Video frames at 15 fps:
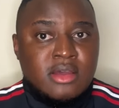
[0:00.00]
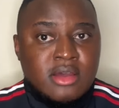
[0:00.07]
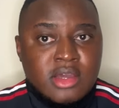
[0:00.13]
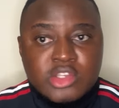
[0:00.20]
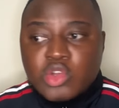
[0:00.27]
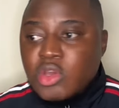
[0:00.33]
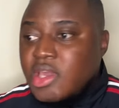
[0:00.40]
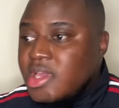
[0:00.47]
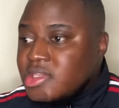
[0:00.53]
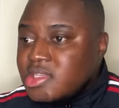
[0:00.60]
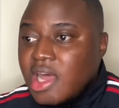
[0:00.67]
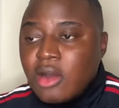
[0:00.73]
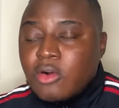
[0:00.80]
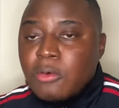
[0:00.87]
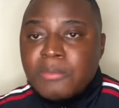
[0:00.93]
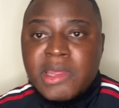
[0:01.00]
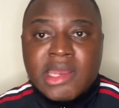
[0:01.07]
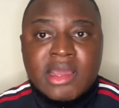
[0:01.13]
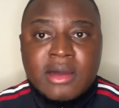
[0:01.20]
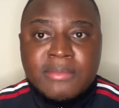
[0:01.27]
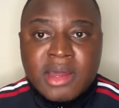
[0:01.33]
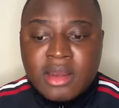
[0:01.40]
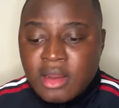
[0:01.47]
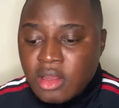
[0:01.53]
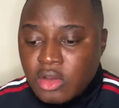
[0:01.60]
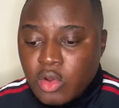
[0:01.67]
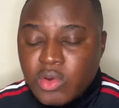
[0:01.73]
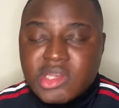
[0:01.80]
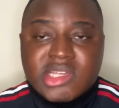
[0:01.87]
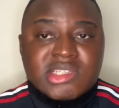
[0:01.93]
So he's now complaining about, no,
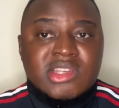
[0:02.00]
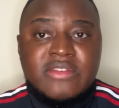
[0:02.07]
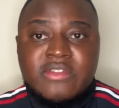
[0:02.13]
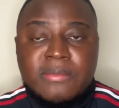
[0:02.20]
he doesn't have the